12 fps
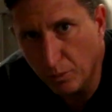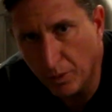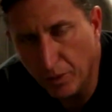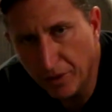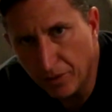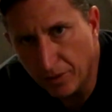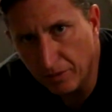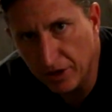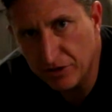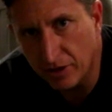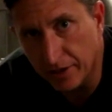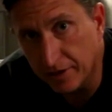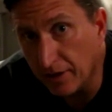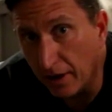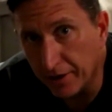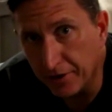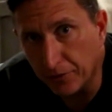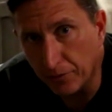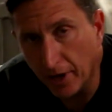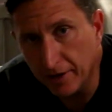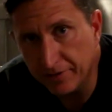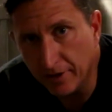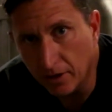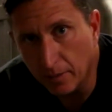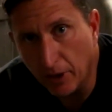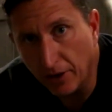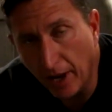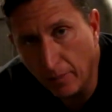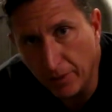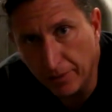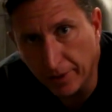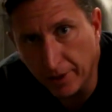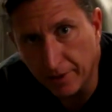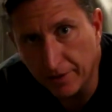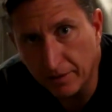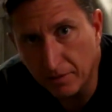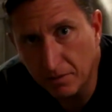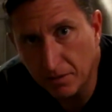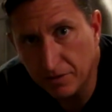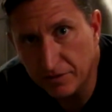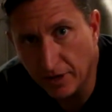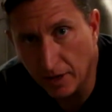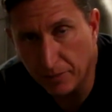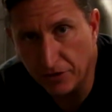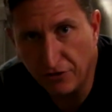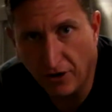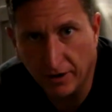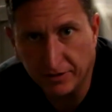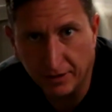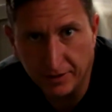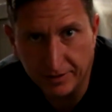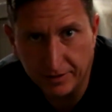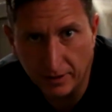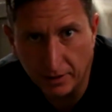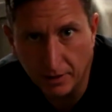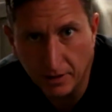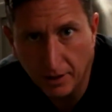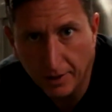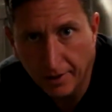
When we were originally talking to RideTech about how we were going to set up the shocks on this thing,